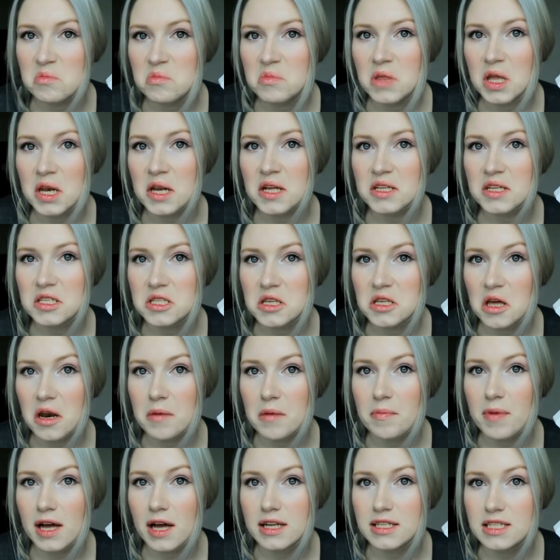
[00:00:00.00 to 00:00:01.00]
then it's not a
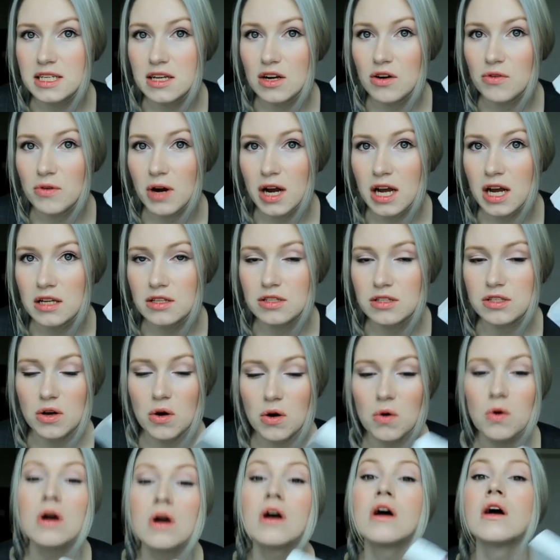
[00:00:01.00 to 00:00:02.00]
bad deal, right?
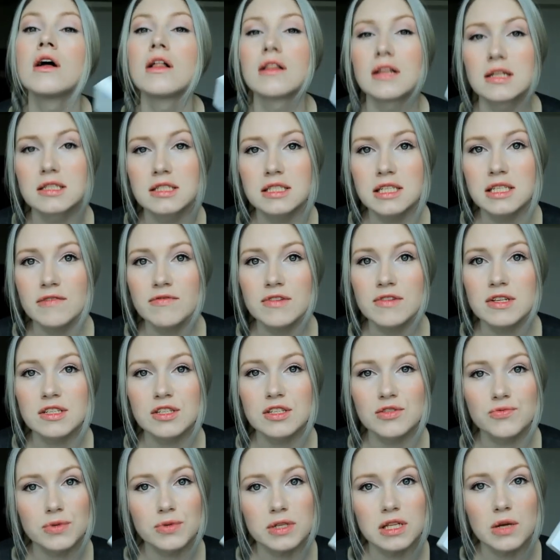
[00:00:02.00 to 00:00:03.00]
So let's see if this
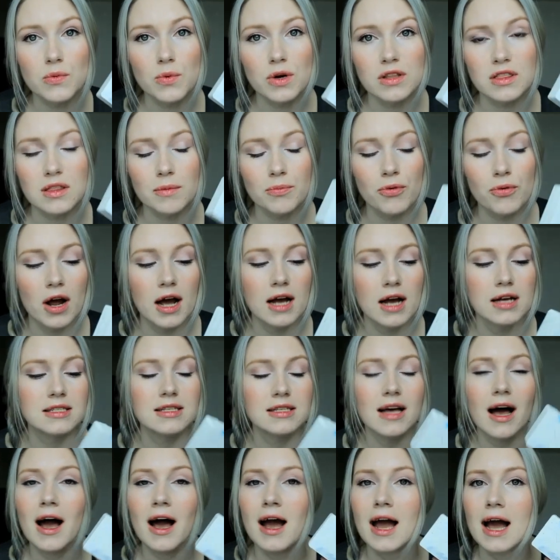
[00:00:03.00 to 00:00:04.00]
is really worth the
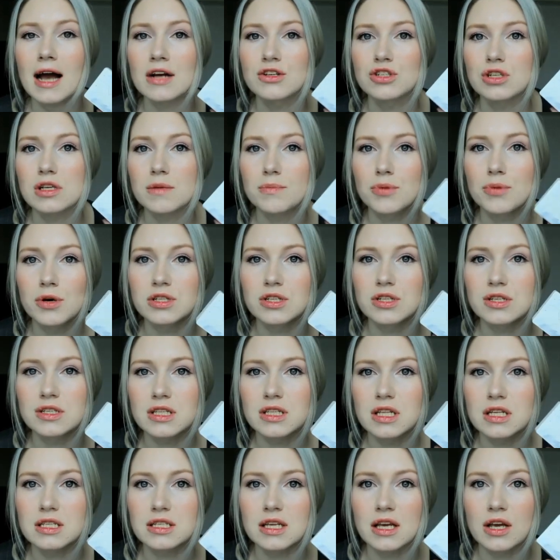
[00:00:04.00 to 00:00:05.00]
price. I actually purchased
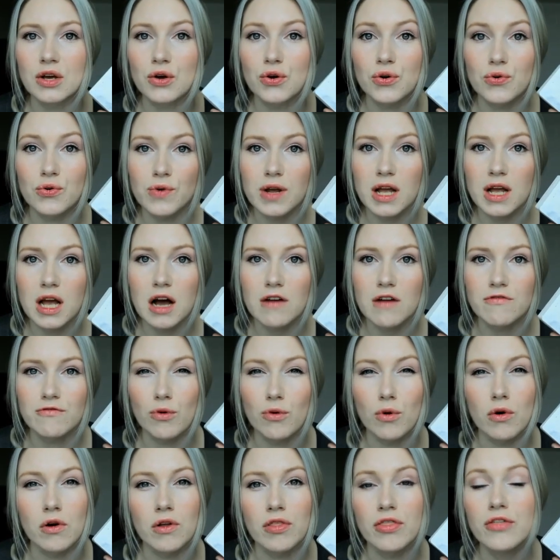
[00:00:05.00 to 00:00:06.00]
this in Korea
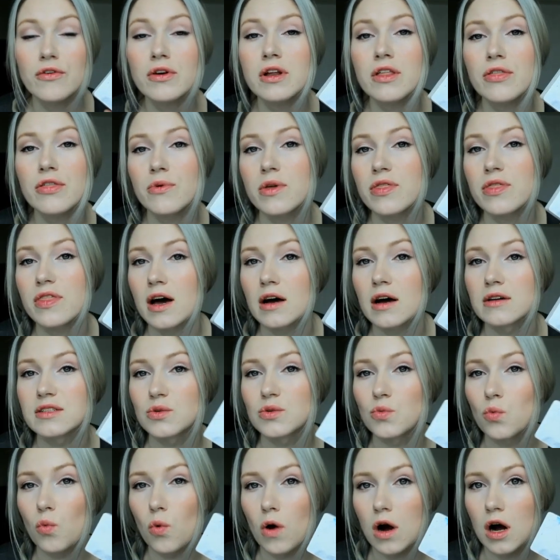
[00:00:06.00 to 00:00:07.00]
for
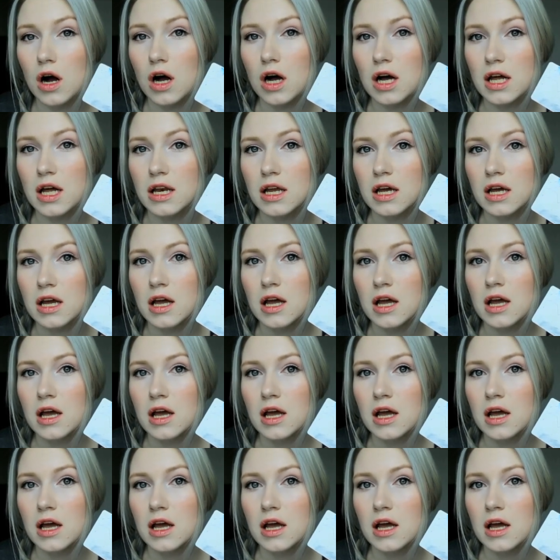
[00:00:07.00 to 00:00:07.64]
33,000 won.